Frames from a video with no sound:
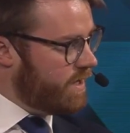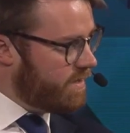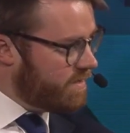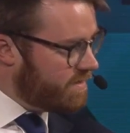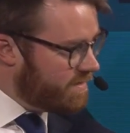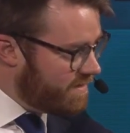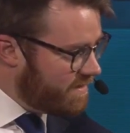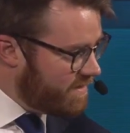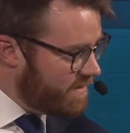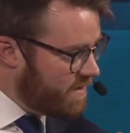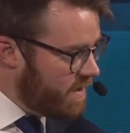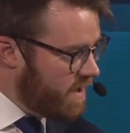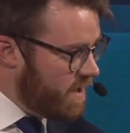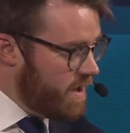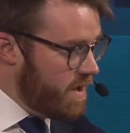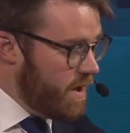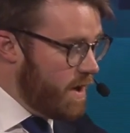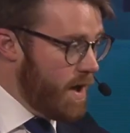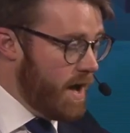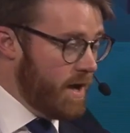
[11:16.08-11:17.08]

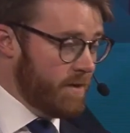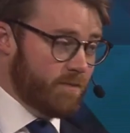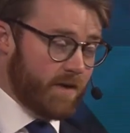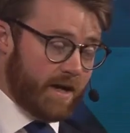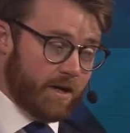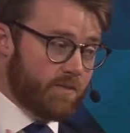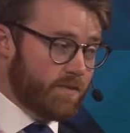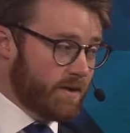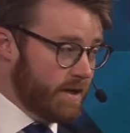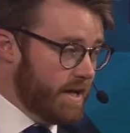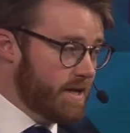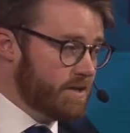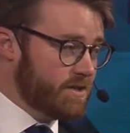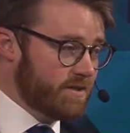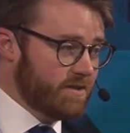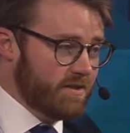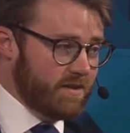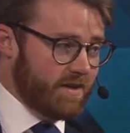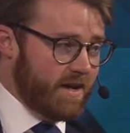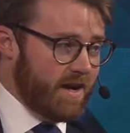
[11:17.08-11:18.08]
Manipulation. And
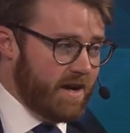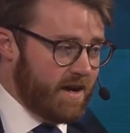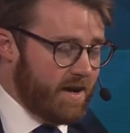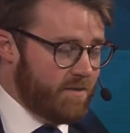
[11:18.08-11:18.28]
manipulation, yeah.